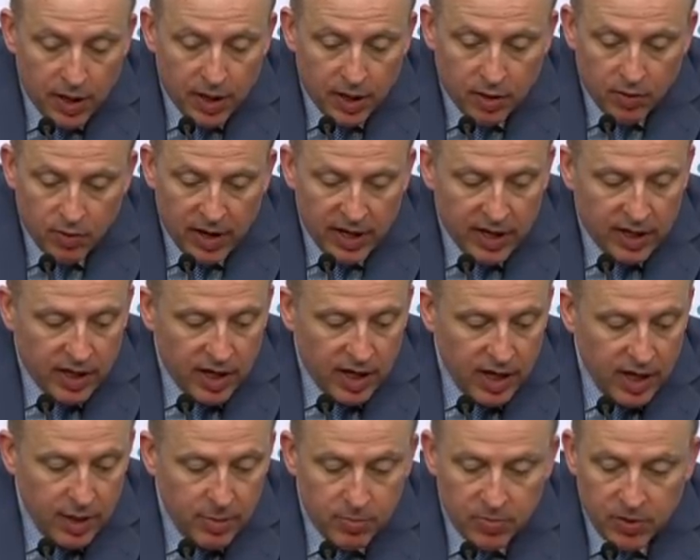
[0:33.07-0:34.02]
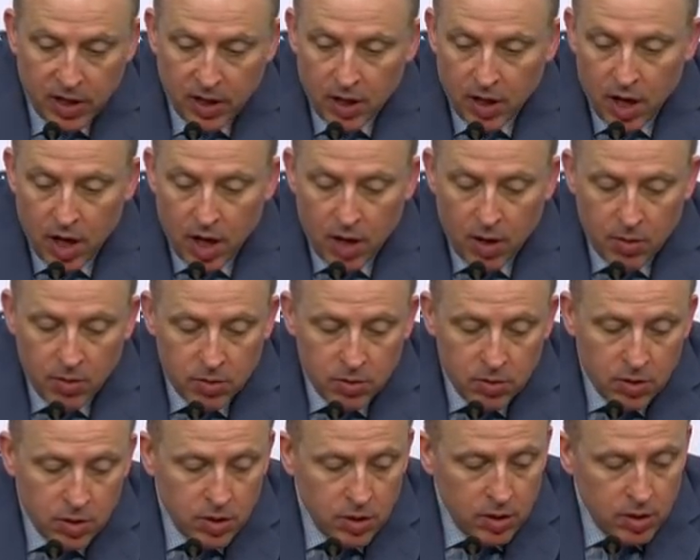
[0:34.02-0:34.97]
They played a great game. They
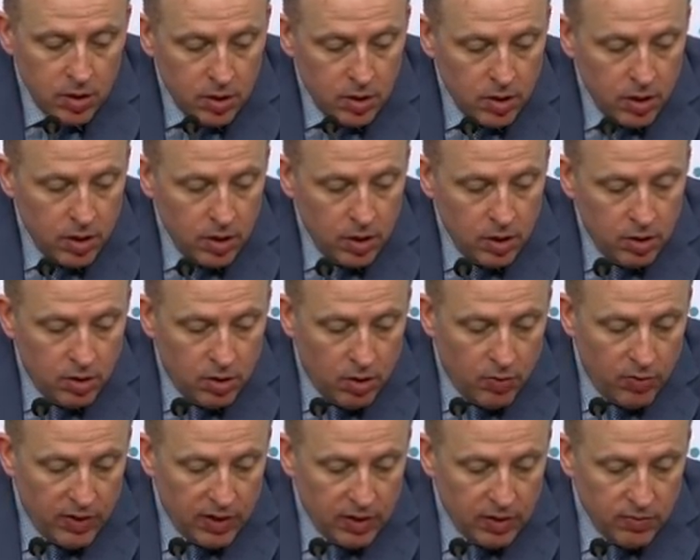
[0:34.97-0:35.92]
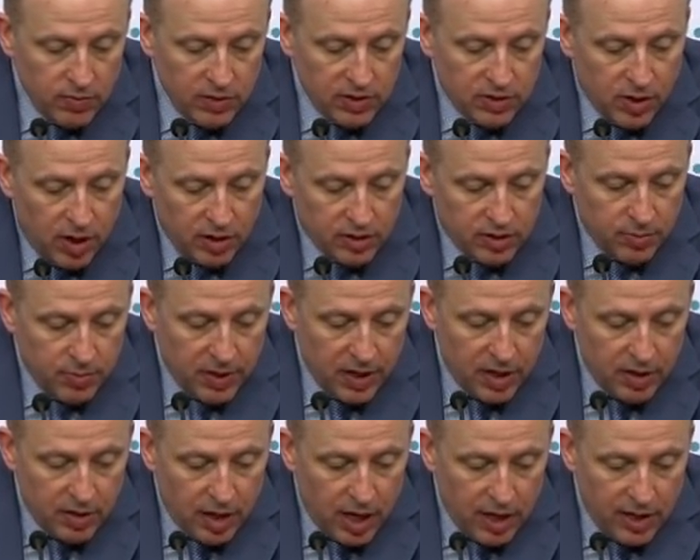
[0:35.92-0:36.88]
we talked
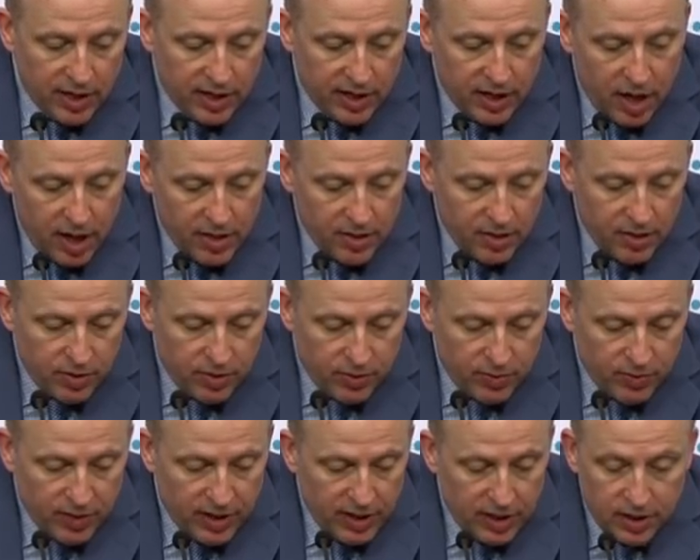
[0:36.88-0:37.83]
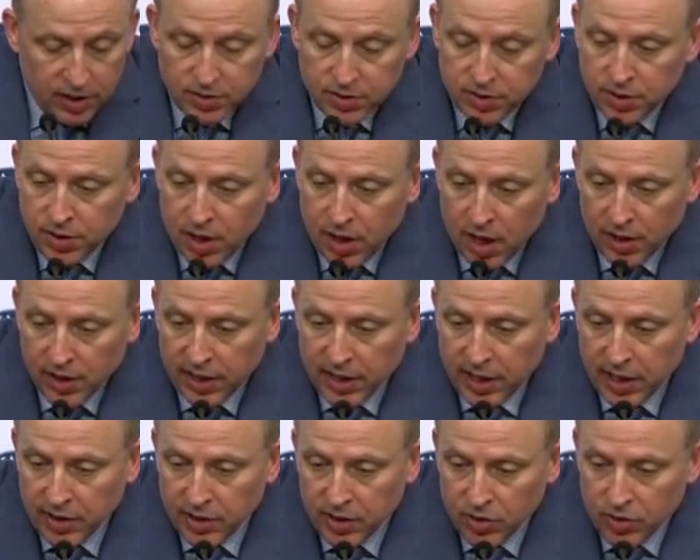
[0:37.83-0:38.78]
about how they got their threes, how
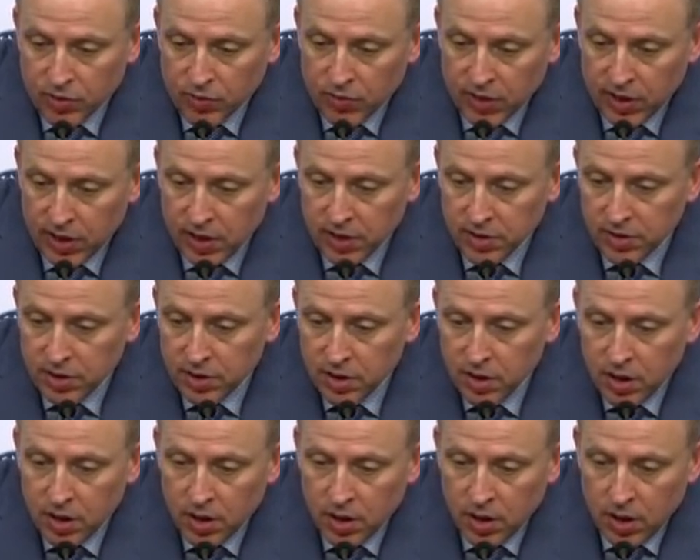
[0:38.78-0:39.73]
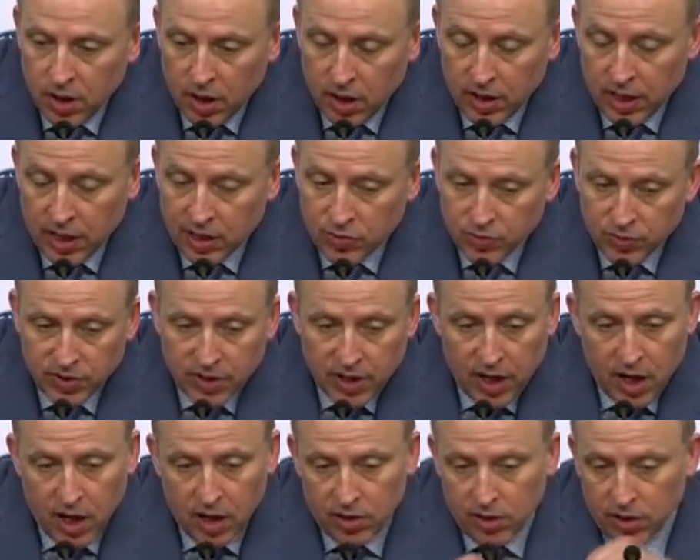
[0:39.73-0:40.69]
they get their threes, and that's
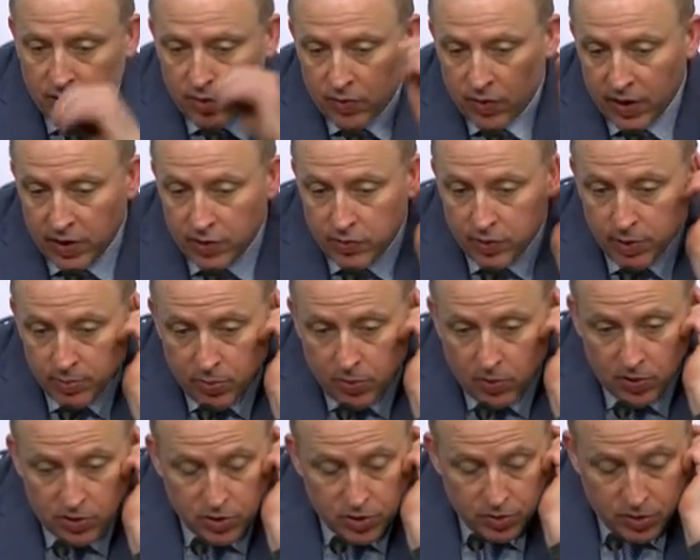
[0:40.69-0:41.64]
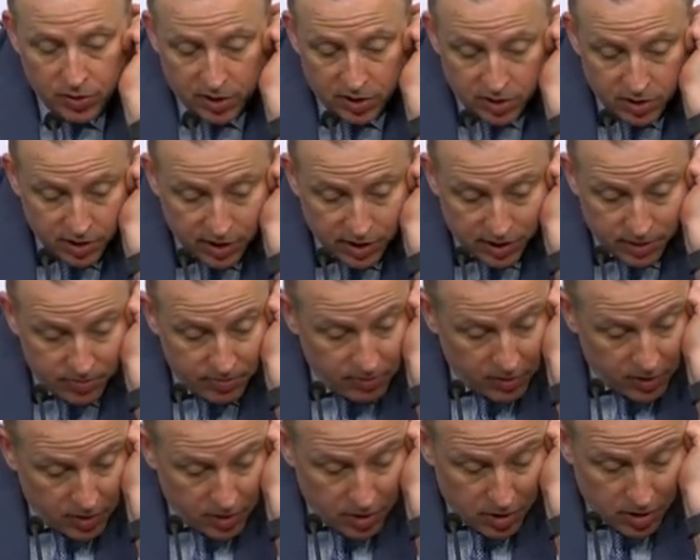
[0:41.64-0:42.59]
what they are. They're a great 3-point shooting
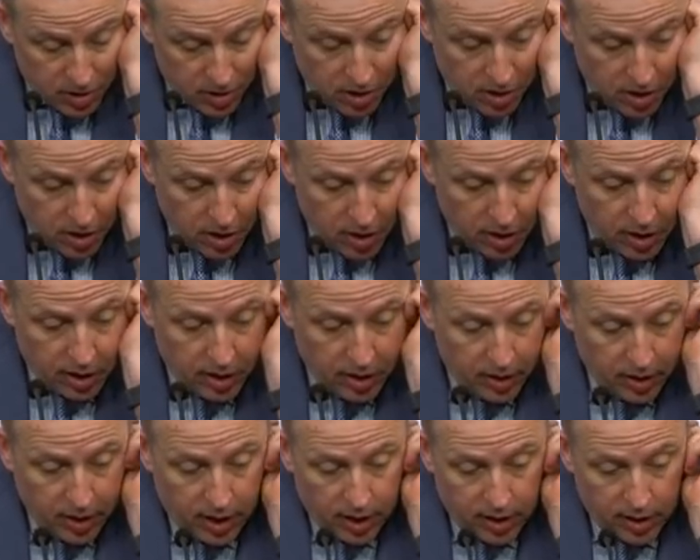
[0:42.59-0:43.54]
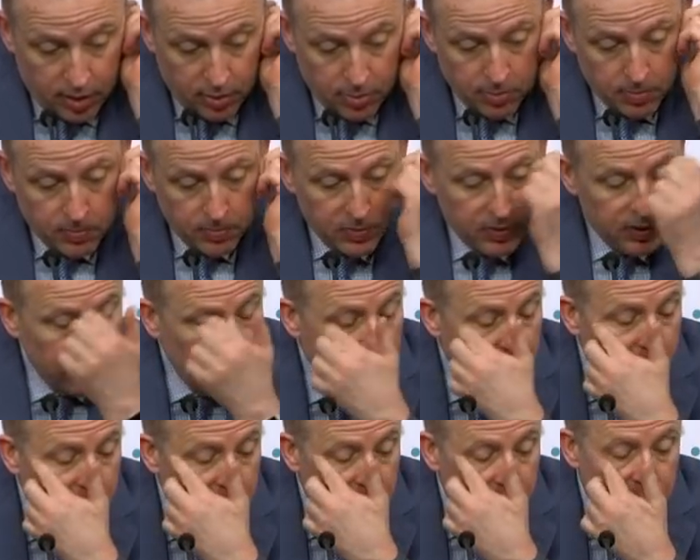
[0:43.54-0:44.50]
team, and
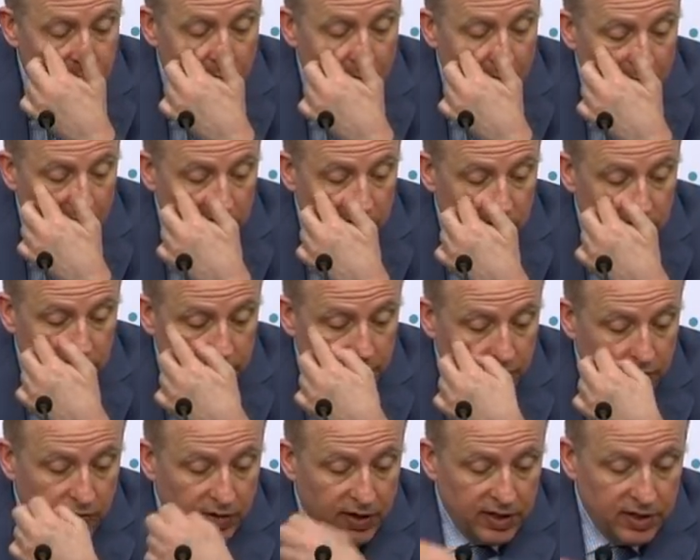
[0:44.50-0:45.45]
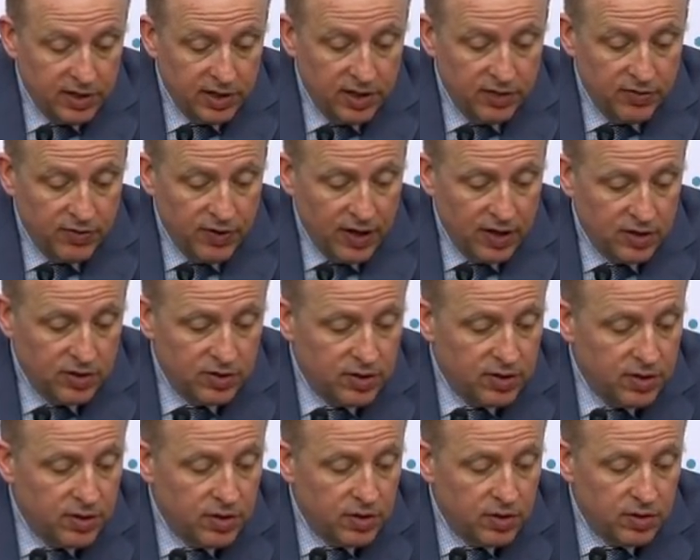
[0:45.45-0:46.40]
they have obviously a great
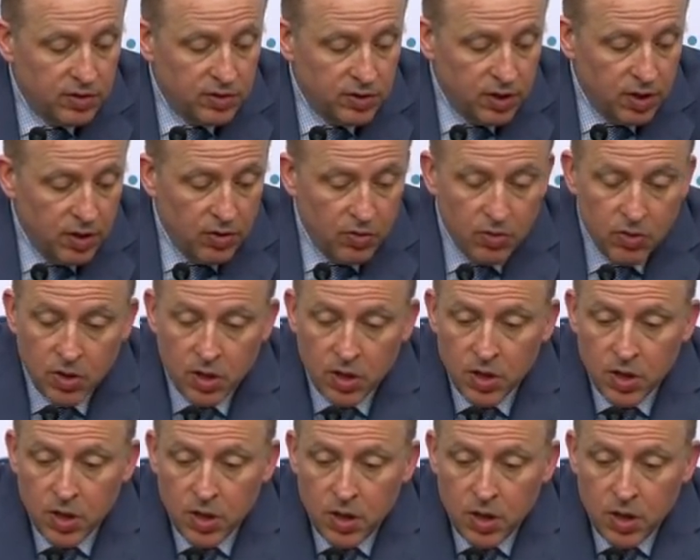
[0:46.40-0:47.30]
defense. So